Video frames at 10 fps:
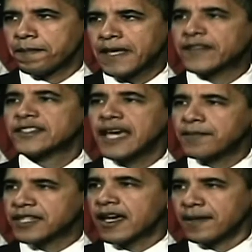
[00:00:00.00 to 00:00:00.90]
At the
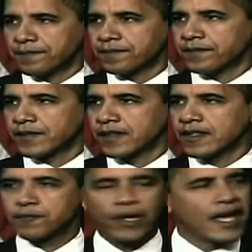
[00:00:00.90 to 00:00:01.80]
same time,
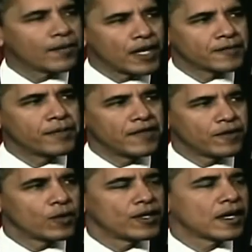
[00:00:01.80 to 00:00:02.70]
this plan must be
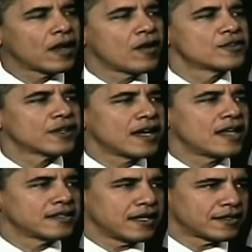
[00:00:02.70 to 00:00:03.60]
viewed in a larger
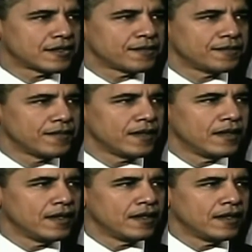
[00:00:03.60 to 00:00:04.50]
context.
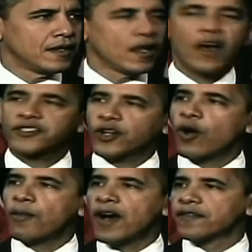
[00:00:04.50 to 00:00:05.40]
A lost
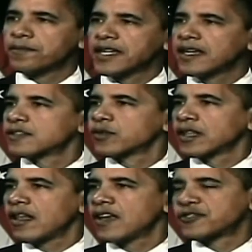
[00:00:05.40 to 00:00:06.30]
home often begins with
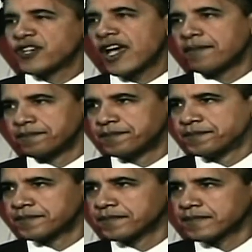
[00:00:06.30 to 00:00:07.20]
a lost job.
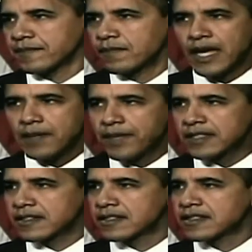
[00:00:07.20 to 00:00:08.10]
Many
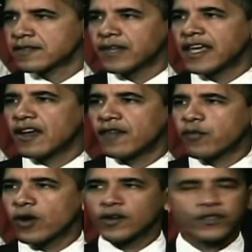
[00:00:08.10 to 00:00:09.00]
businesses have laid off
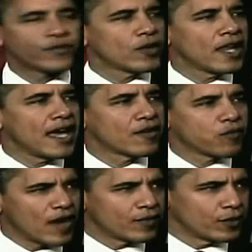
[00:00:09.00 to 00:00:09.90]
workers for a lack
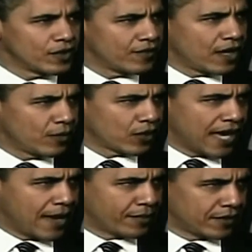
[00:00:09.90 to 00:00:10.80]
of revenue and available
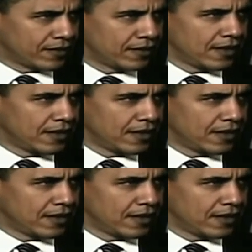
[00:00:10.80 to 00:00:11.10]
capital.